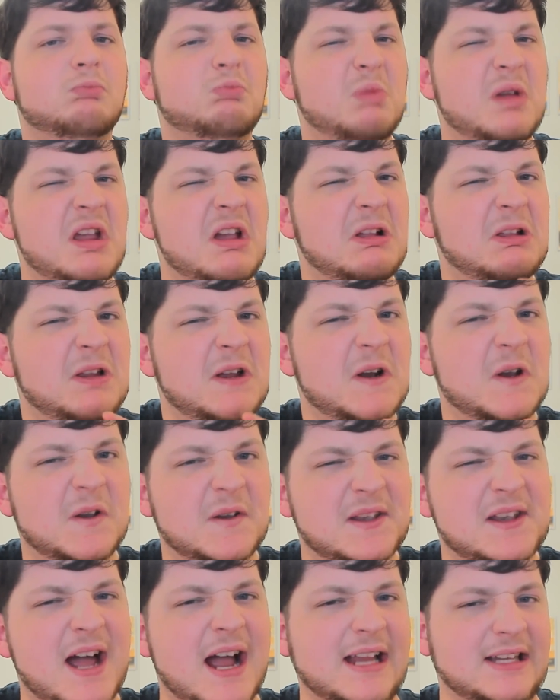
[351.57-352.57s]
Be a little
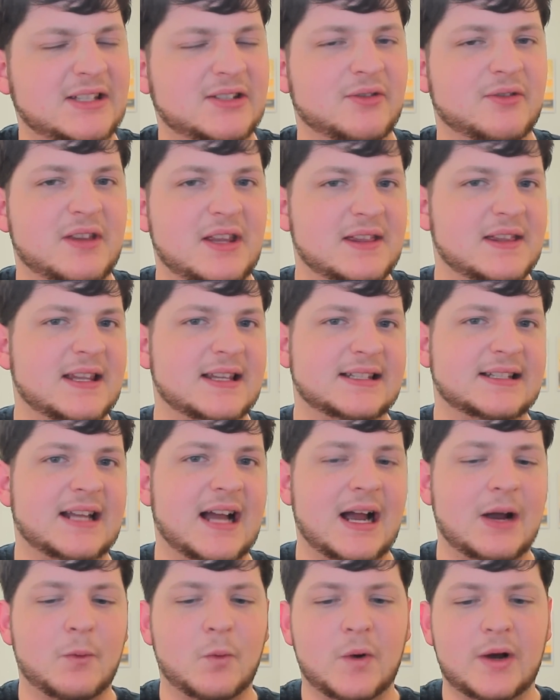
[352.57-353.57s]
nicer than this
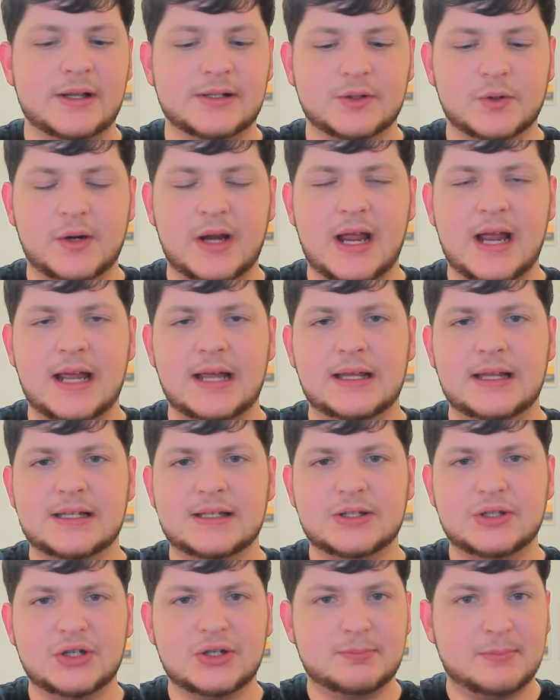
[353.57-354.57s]
guy was, okay?
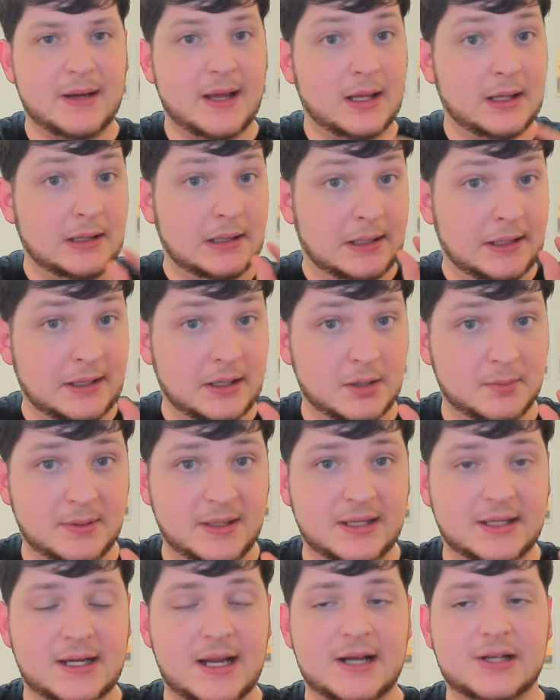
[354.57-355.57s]
Let's just be a little
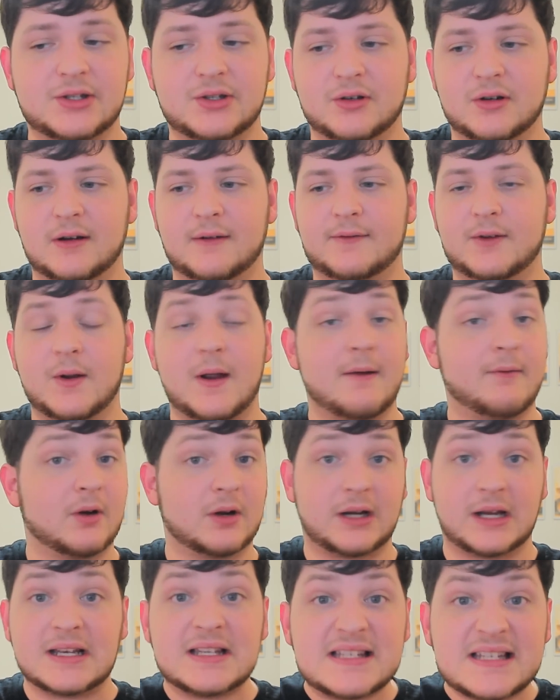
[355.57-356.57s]
bit nicer if you
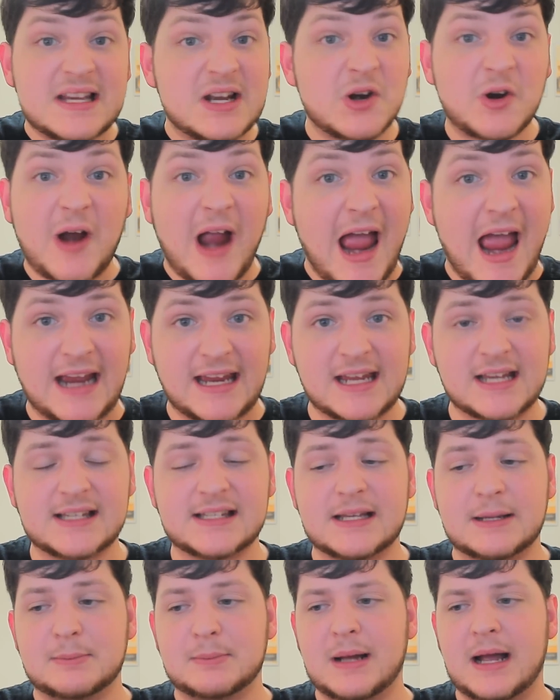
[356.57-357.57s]
ever consider hacking
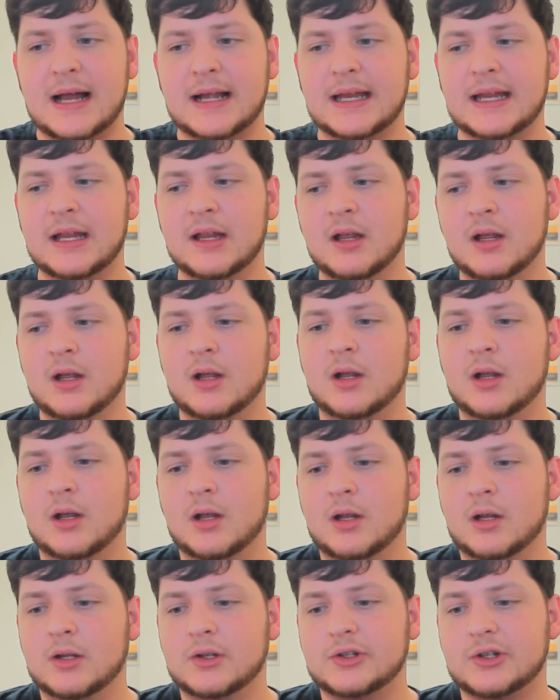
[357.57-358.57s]
somebody.
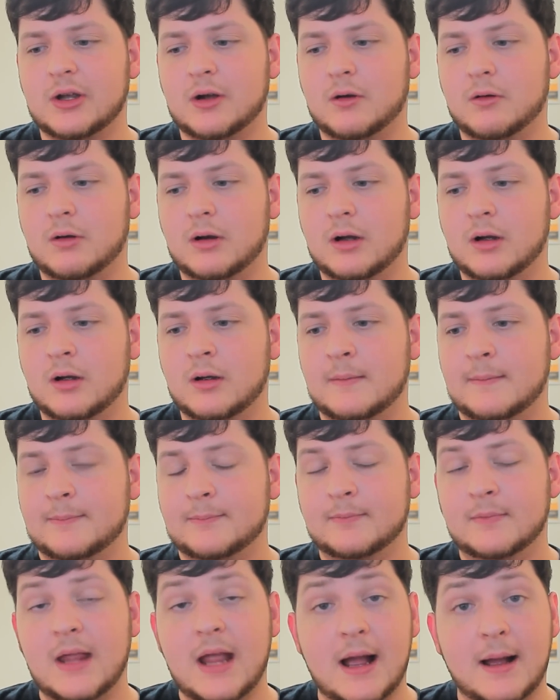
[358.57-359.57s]
So, uh,
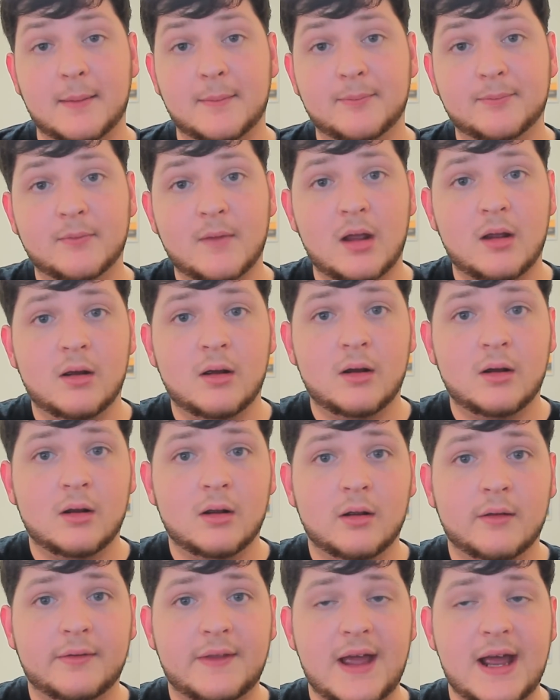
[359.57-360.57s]
yeah,
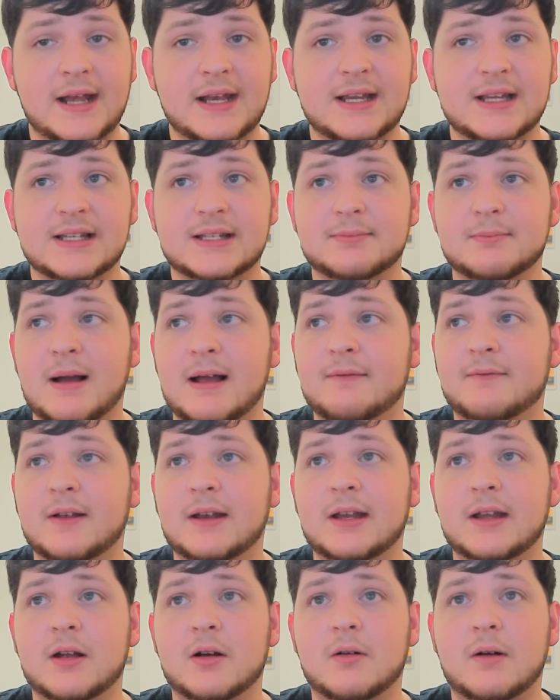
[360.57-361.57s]
that is my
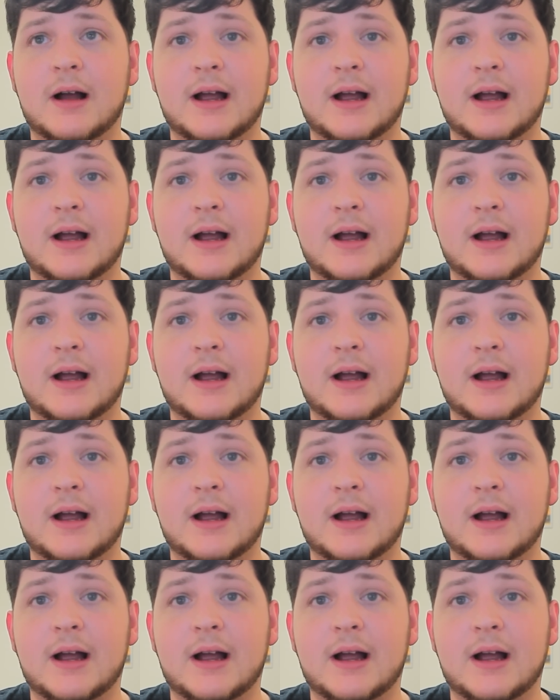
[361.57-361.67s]
video.